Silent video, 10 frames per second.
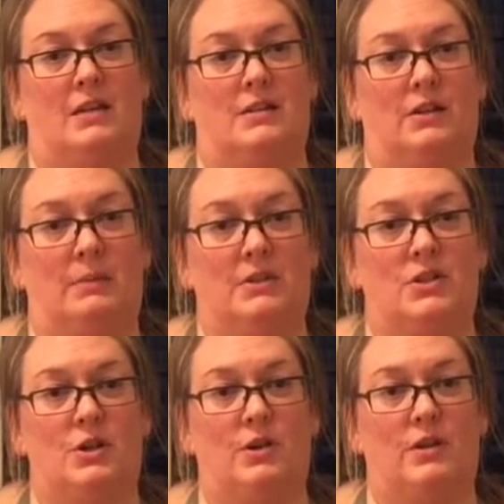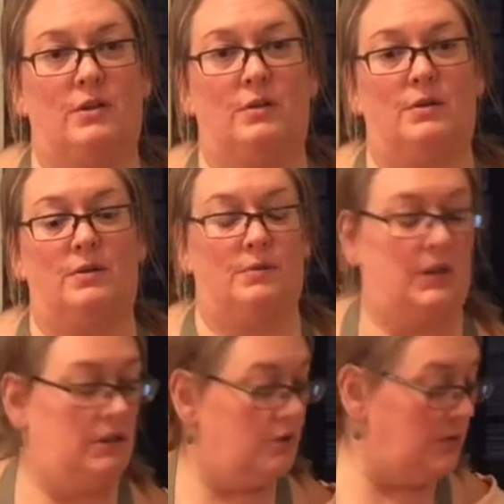So let me show you the
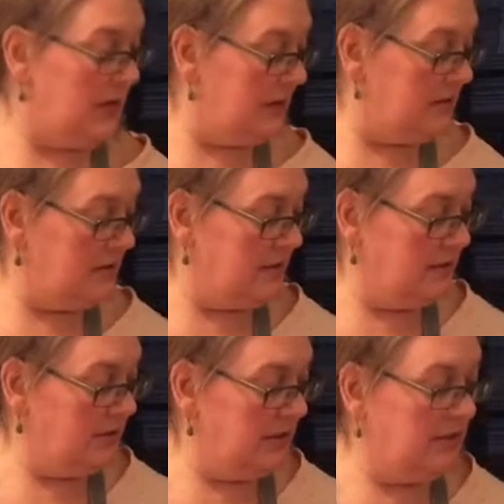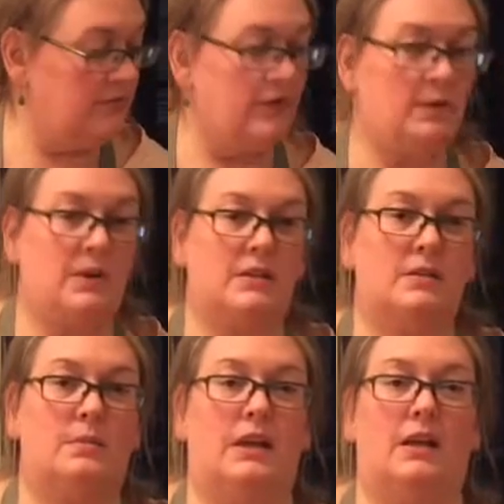ingredients that you'll need for the
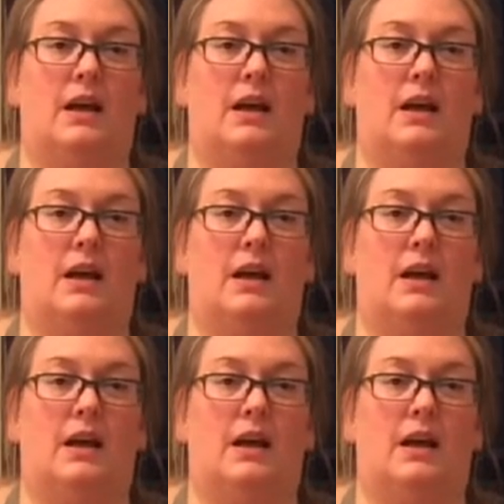recipe,